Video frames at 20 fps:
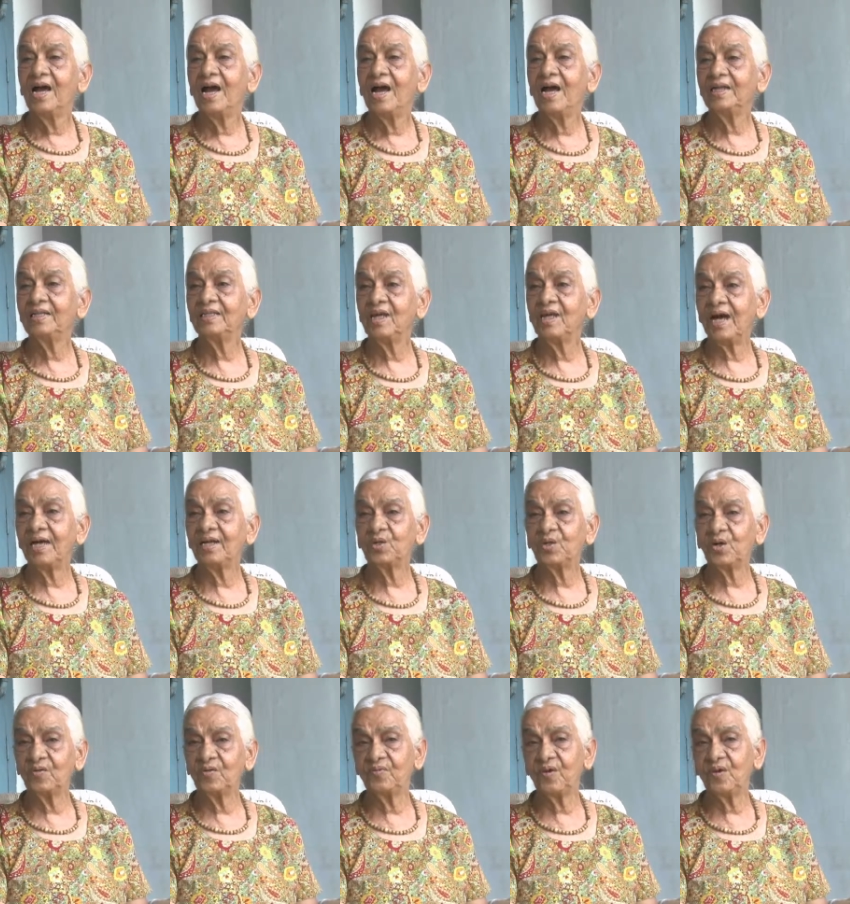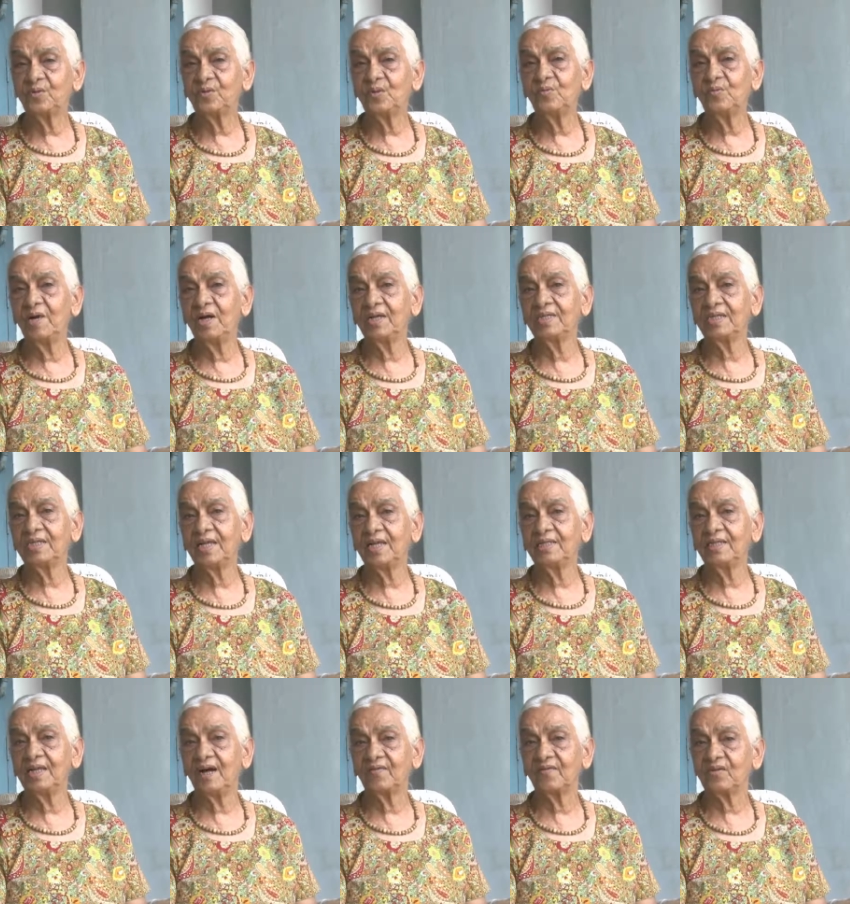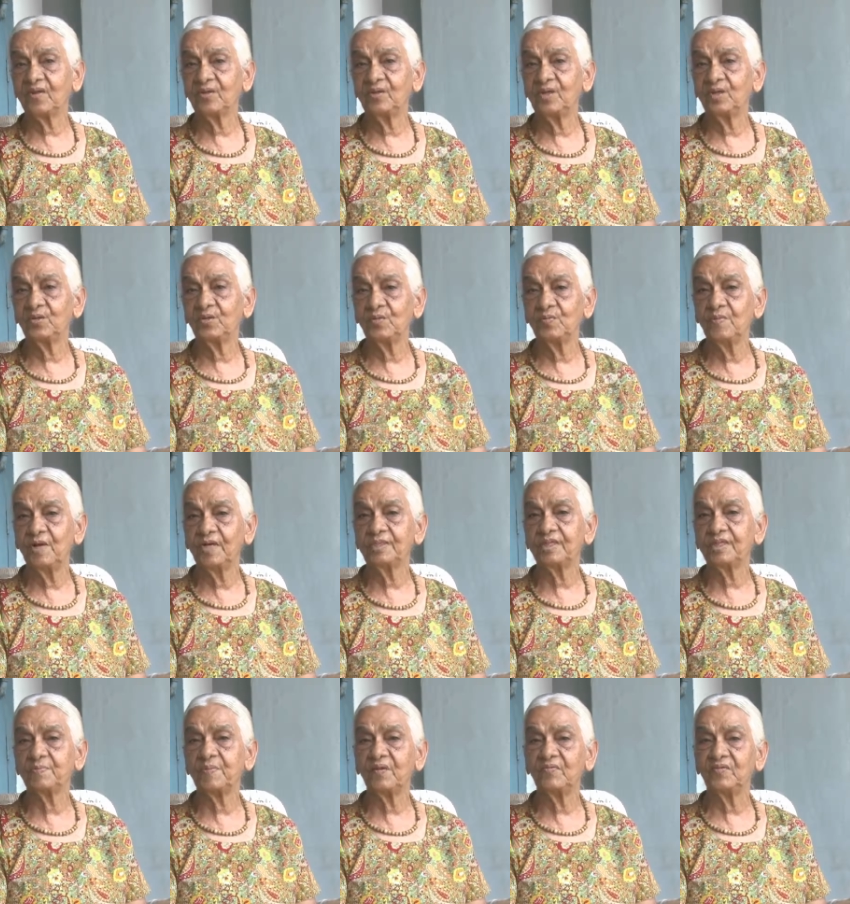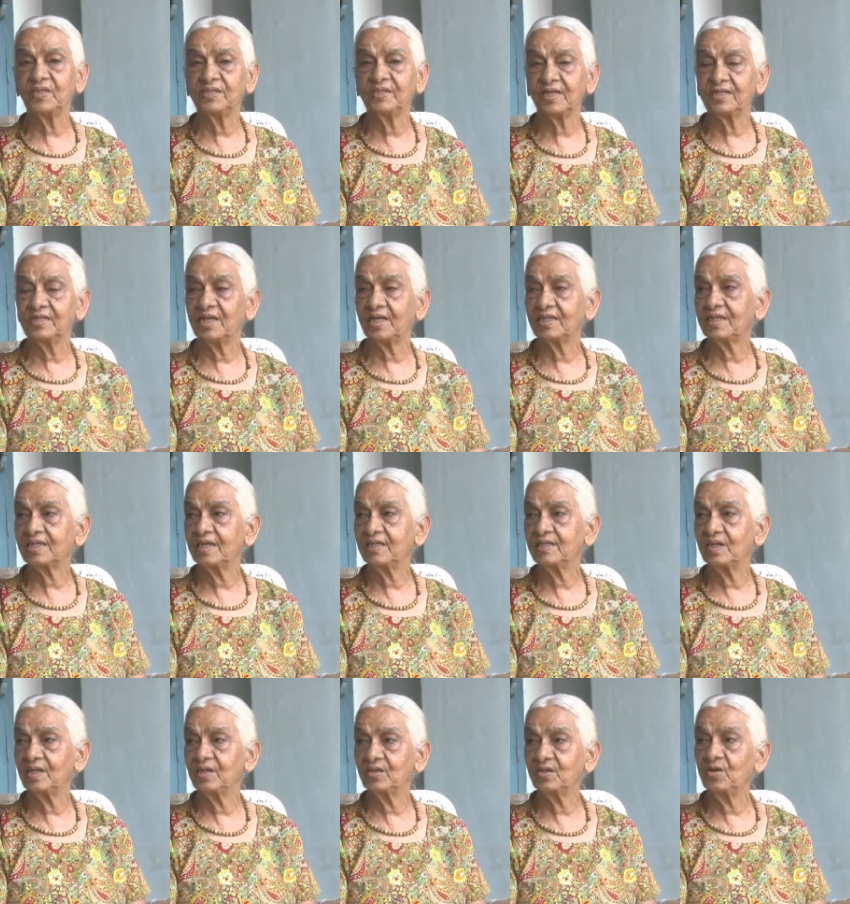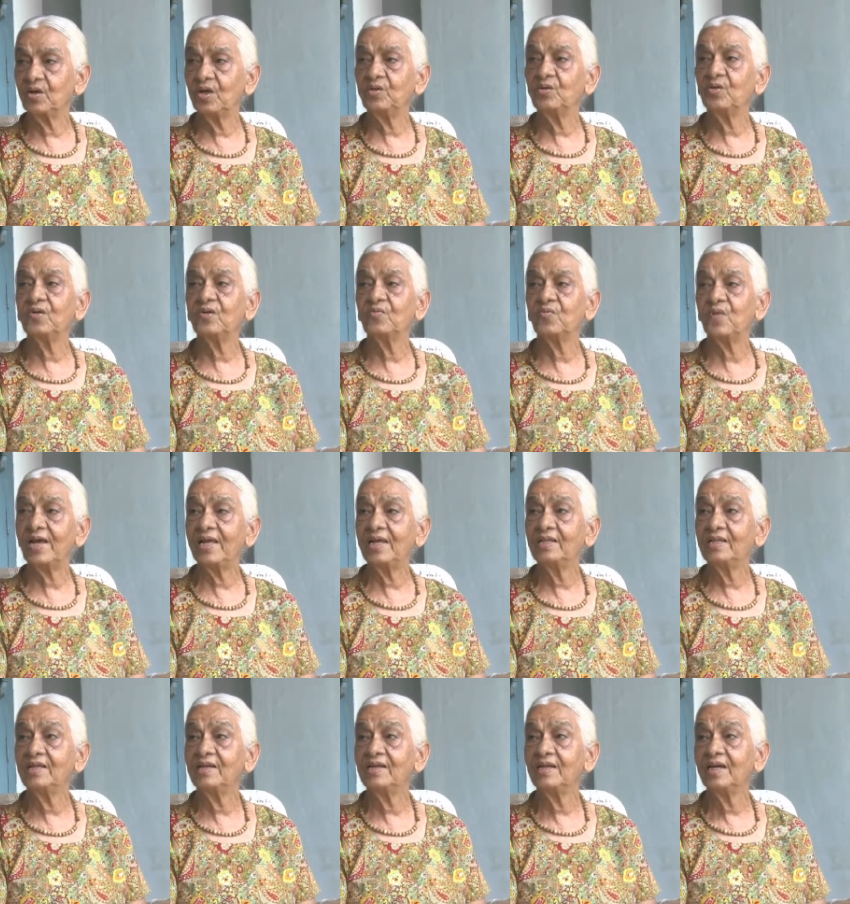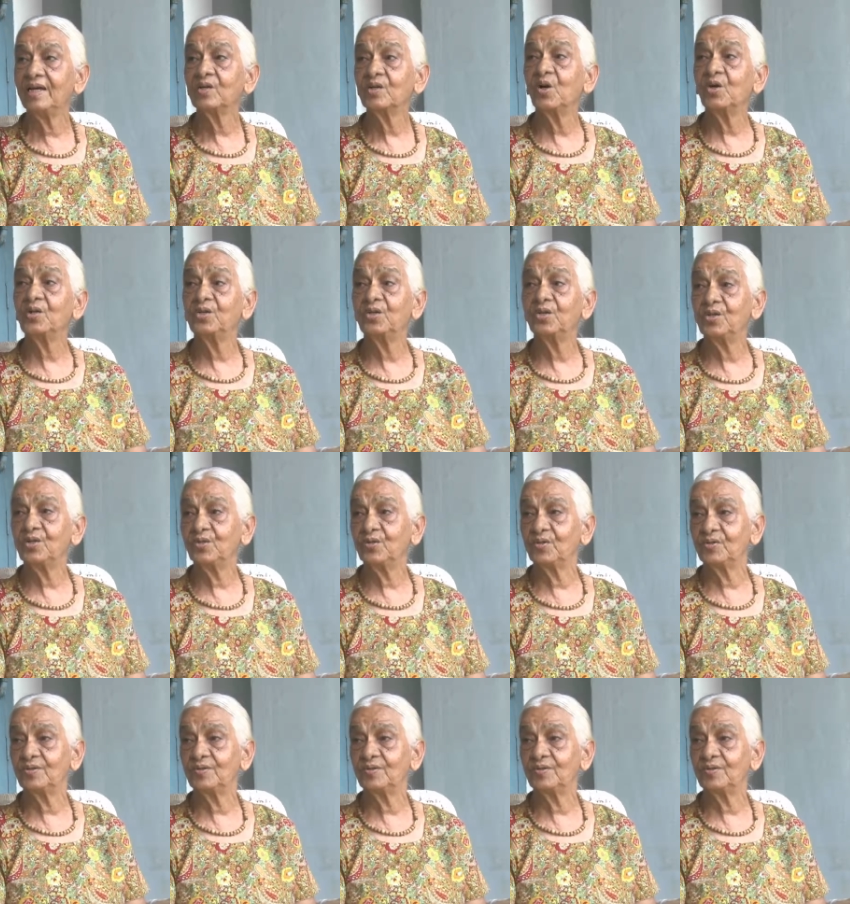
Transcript: And I taught for 2 months, and after the 2 months, Pavitrada said, you're doing well, continue.